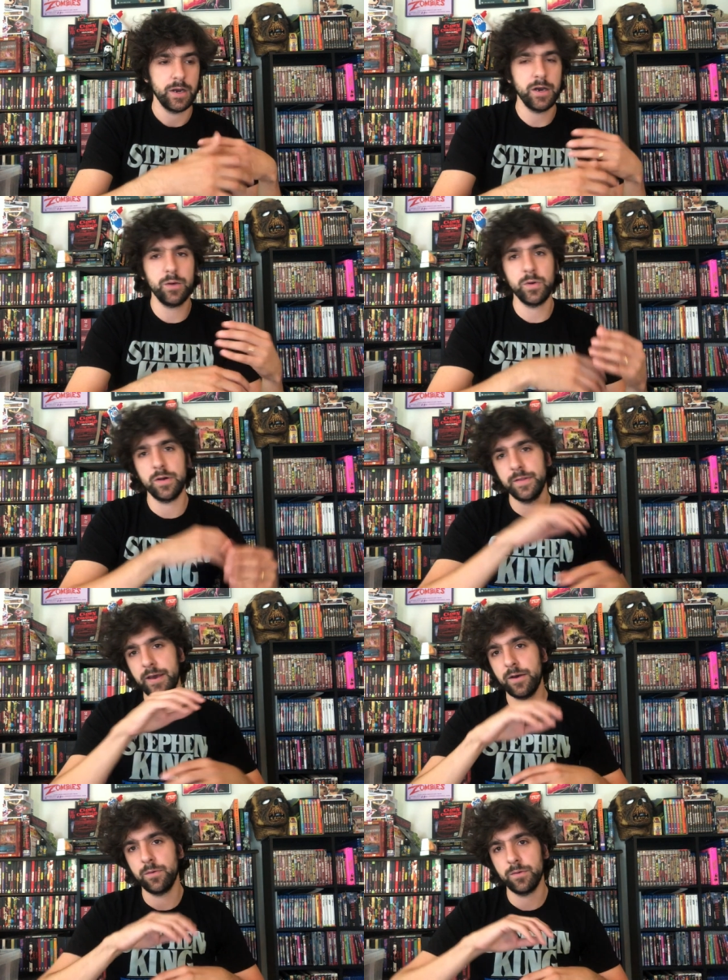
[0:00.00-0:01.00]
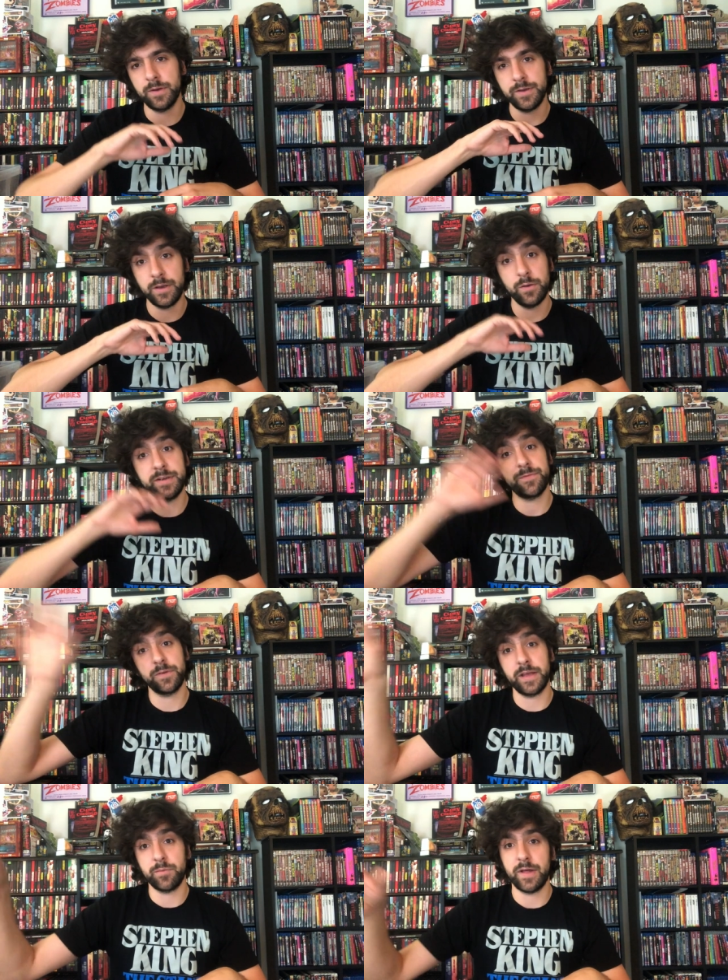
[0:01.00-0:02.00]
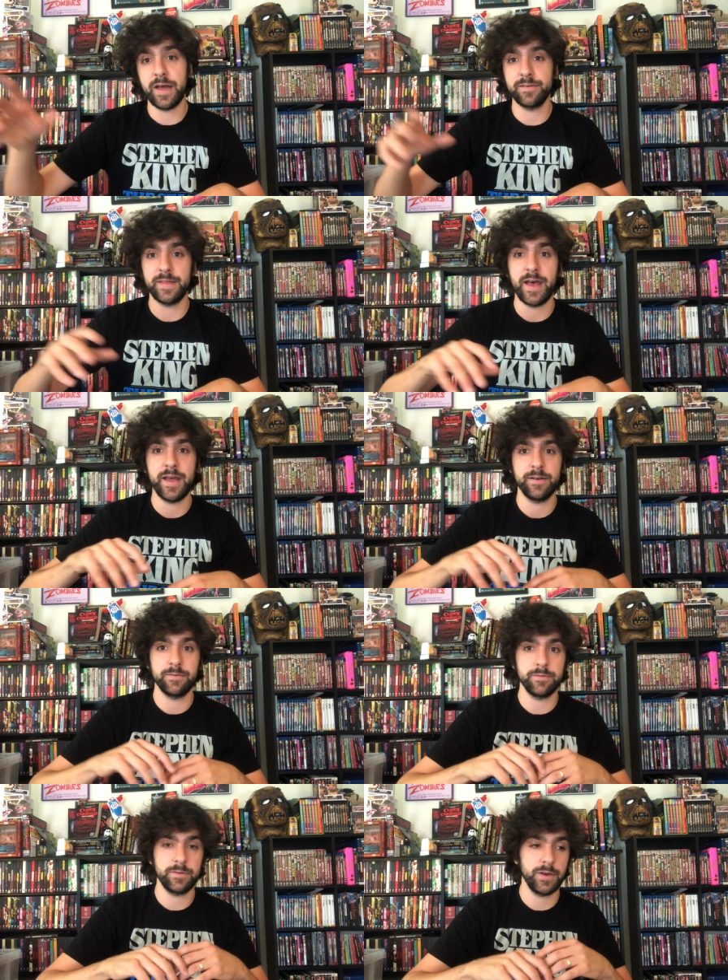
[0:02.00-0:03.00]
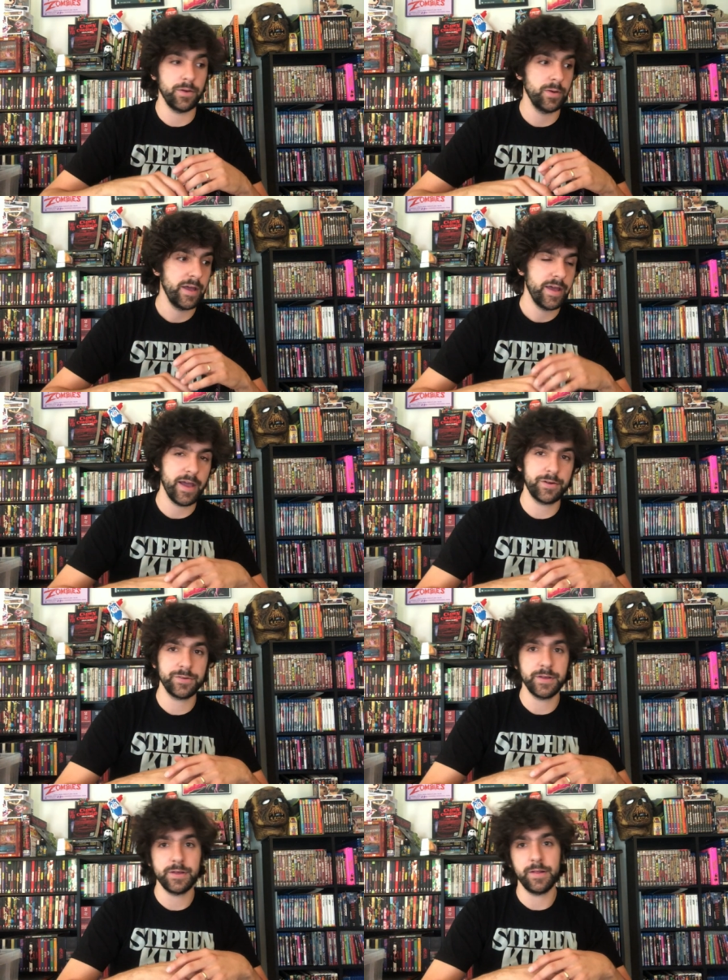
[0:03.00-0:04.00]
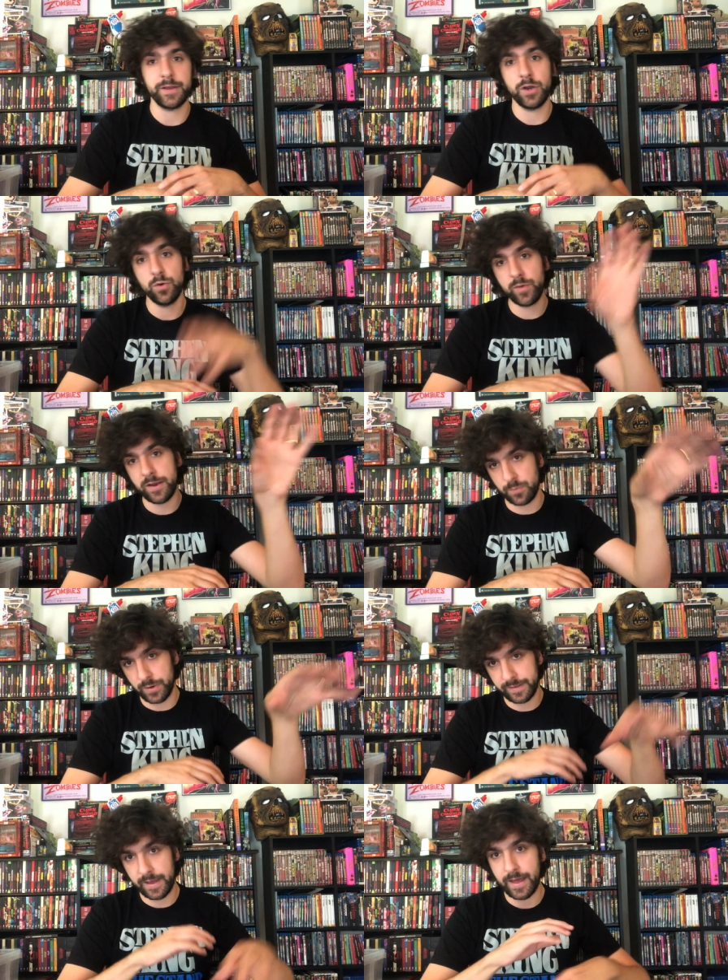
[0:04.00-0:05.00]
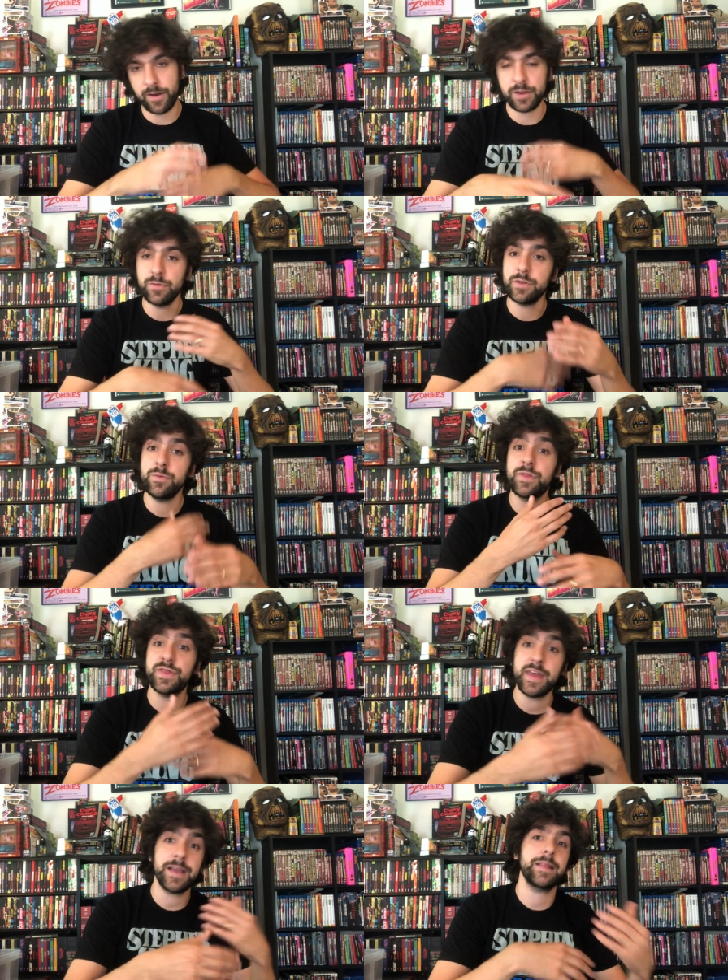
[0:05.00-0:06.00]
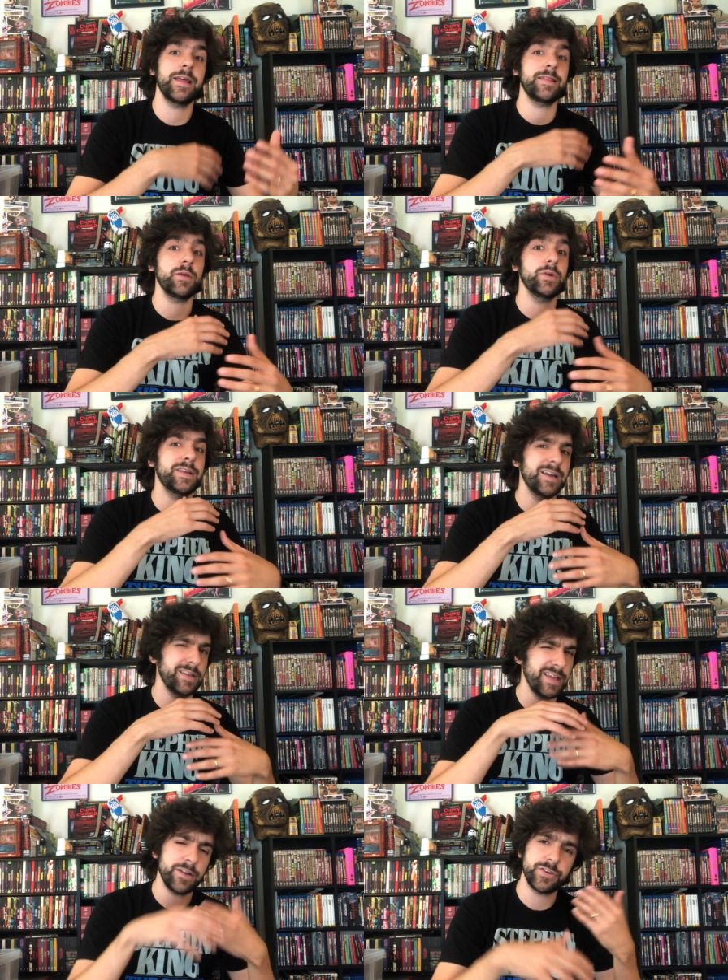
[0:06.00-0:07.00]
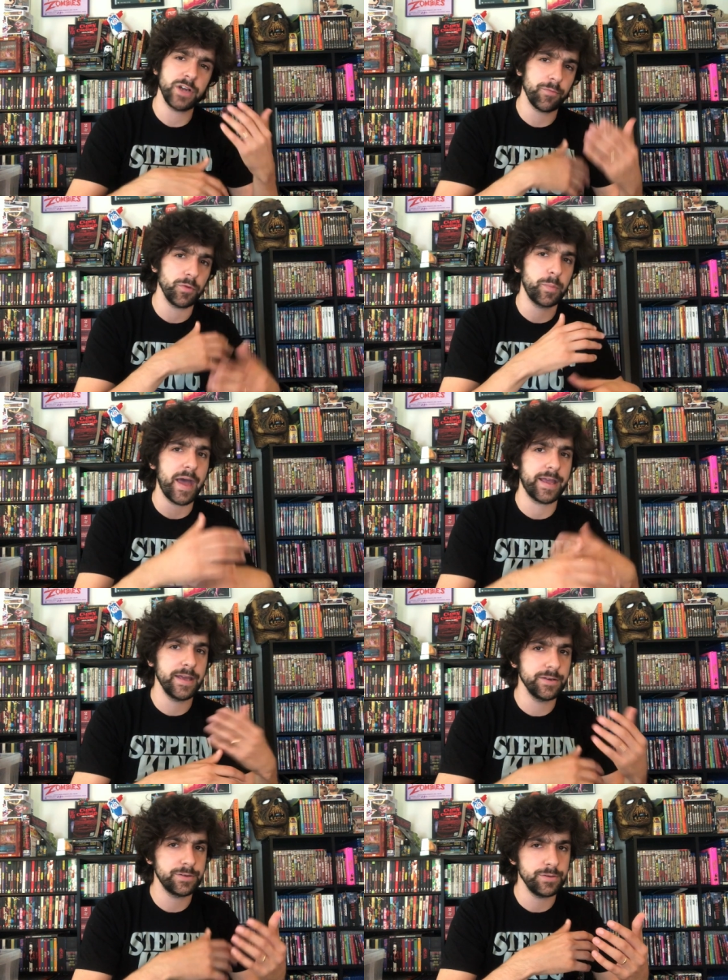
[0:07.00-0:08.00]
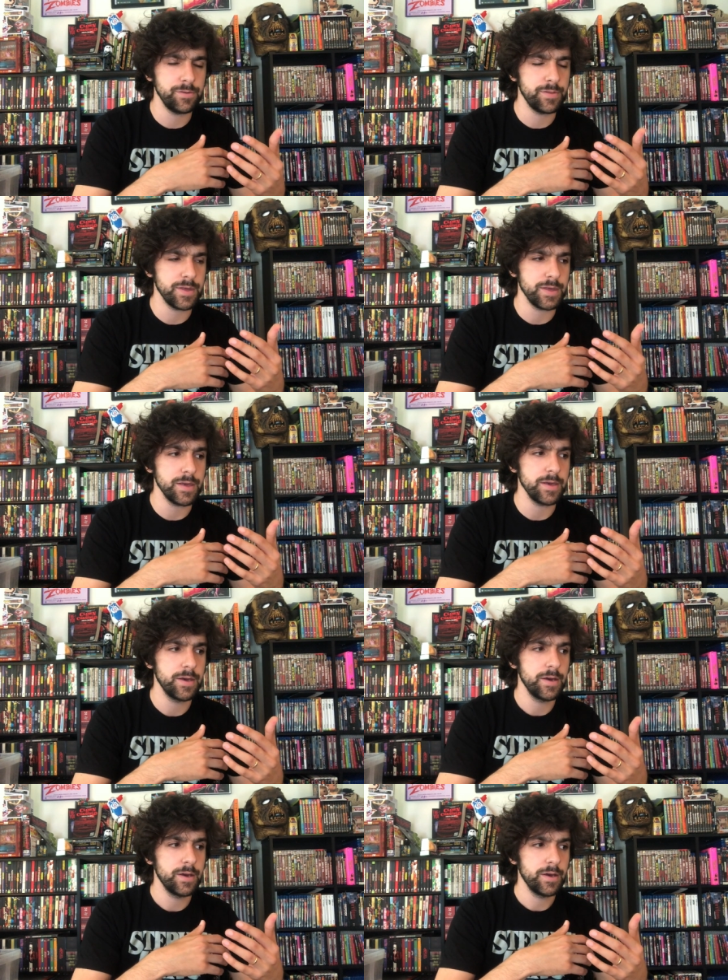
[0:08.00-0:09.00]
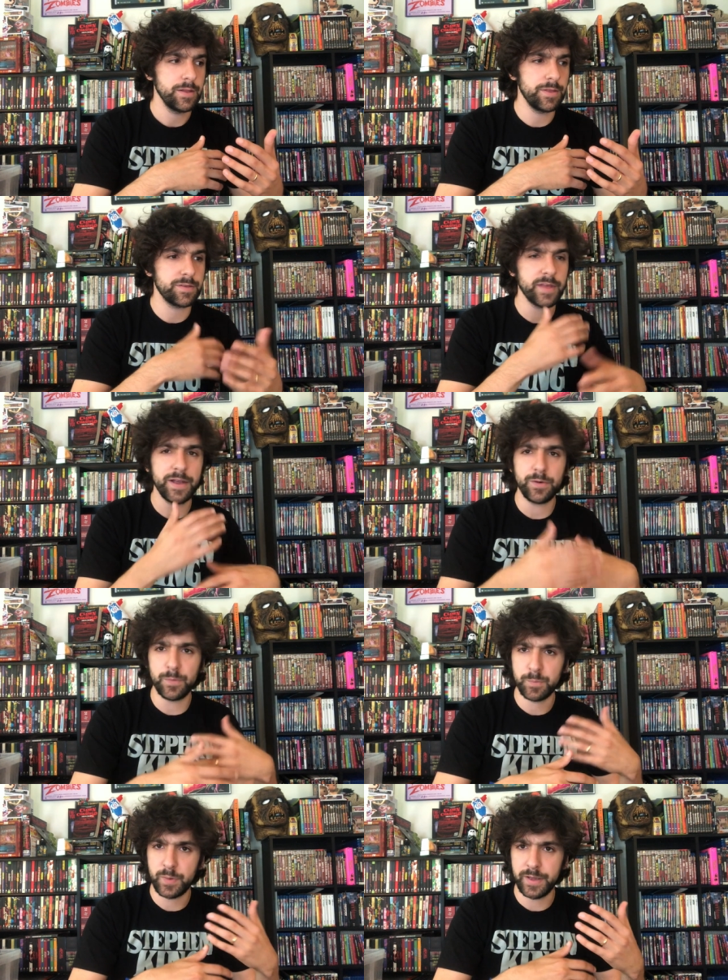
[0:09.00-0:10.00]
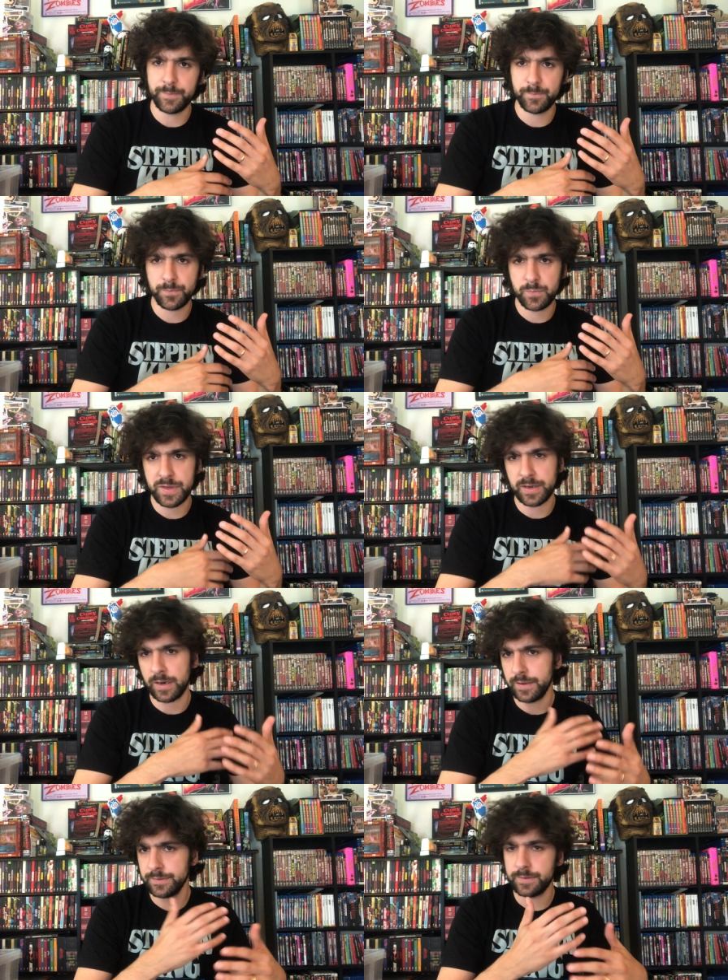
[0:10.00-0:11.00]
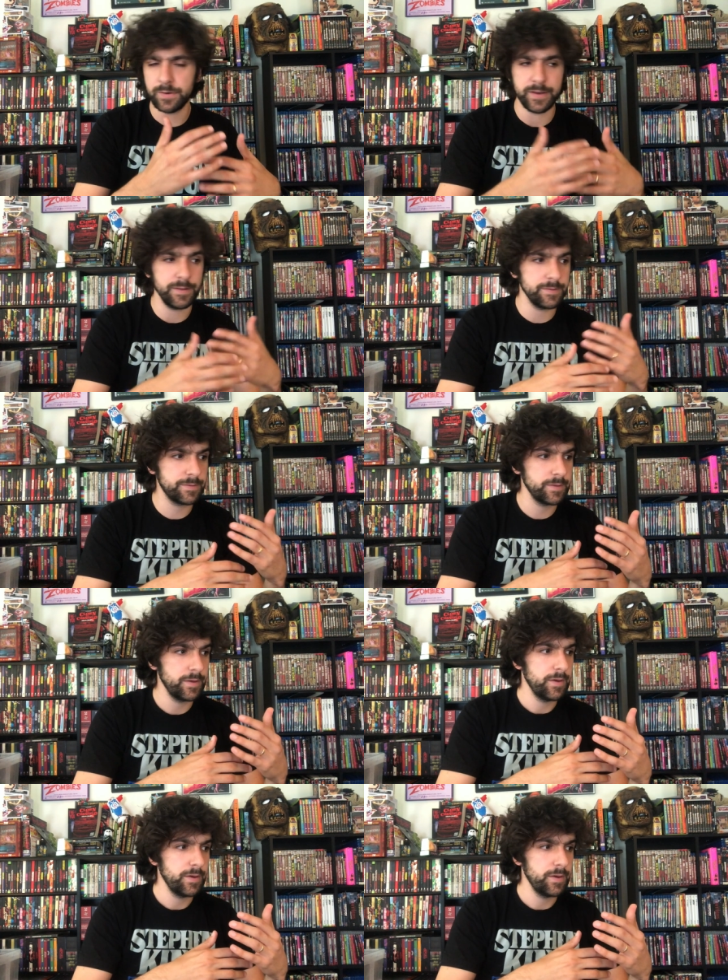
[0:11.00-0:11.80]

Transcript: oh, well, now, uh, you know, a different label has that, and, you know, actually, like, Code Red's putting that out. You'd, you'd think that they would kind of get shuffled back into the, the cycle, but because there is